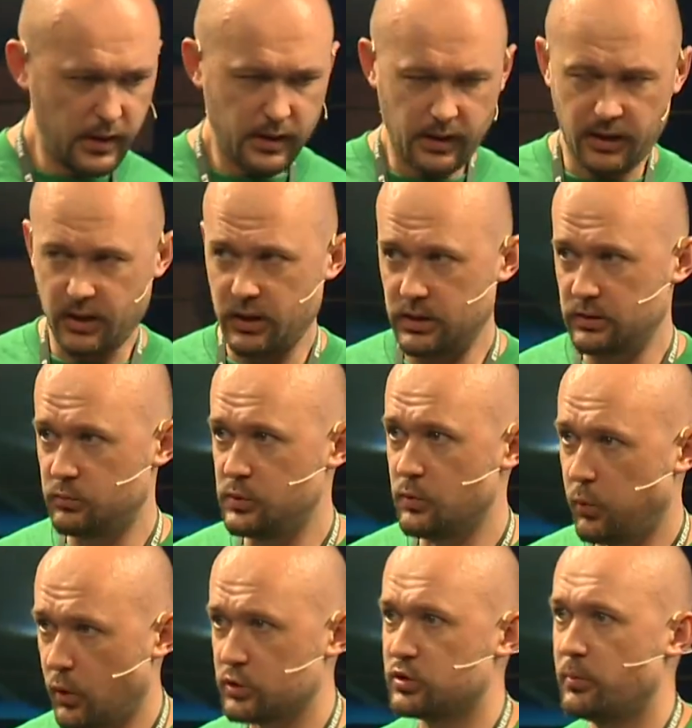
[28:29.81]
And we
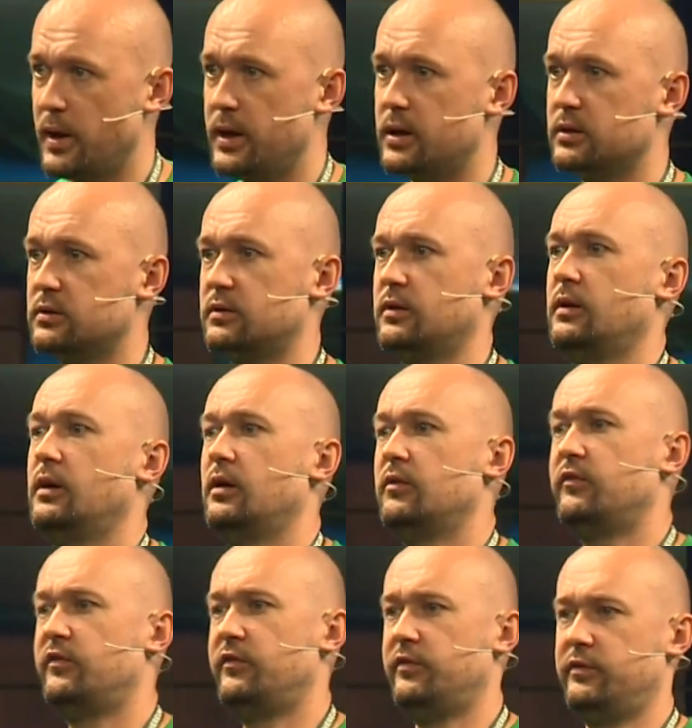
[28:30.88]
want to make it
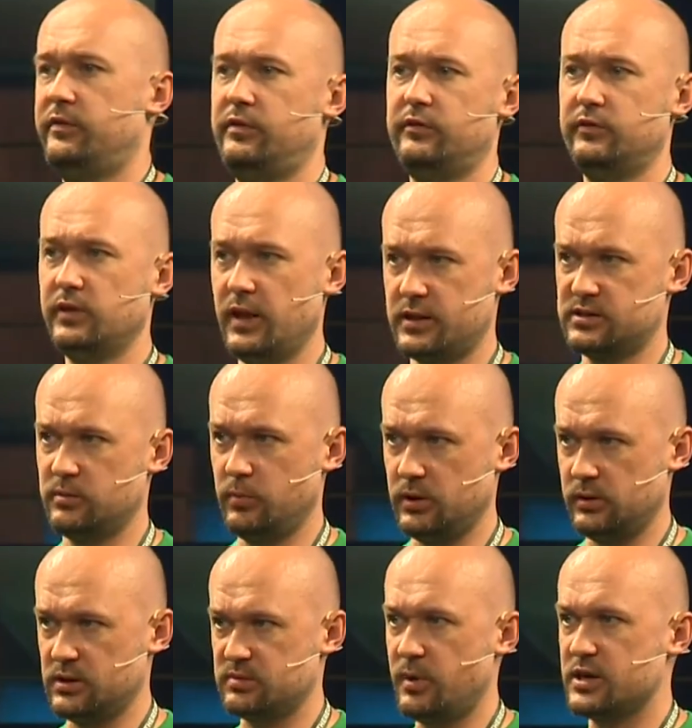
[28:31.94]

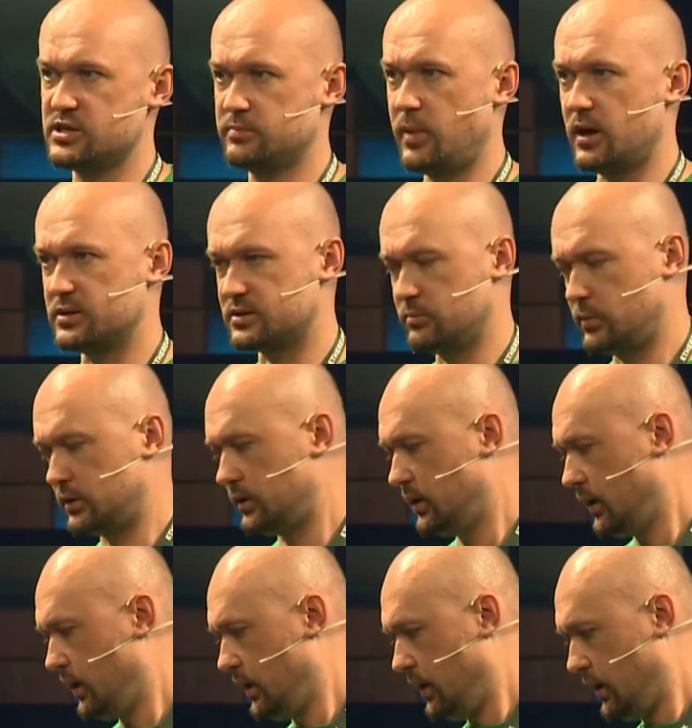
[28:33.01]
flexible as much as possible
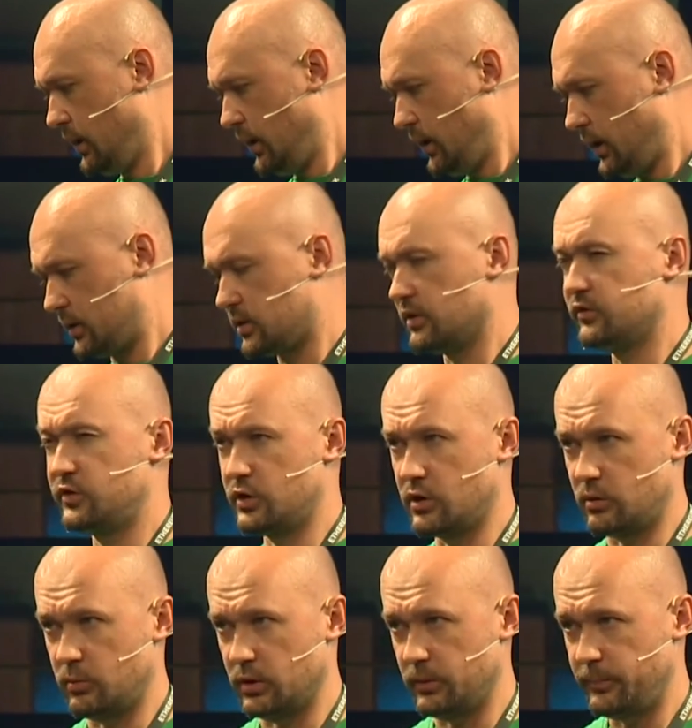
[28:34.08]
and
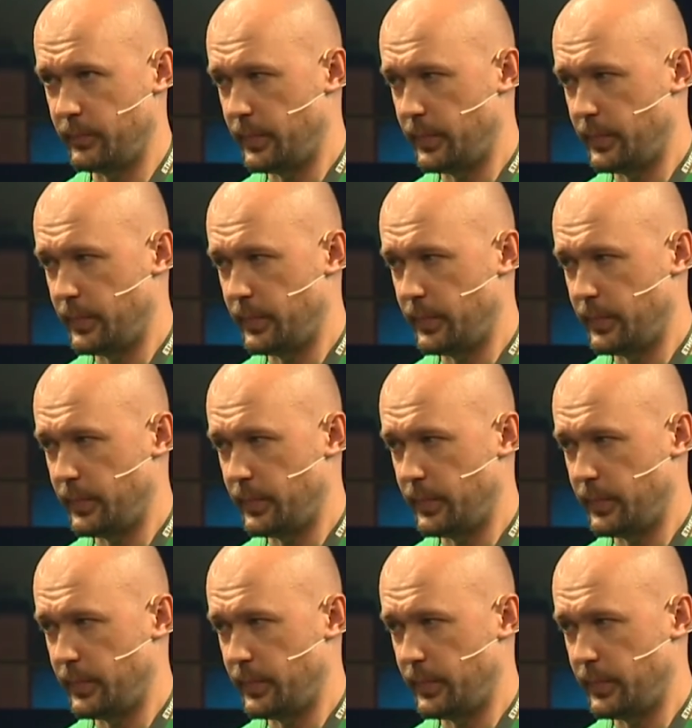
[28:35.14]
configurable.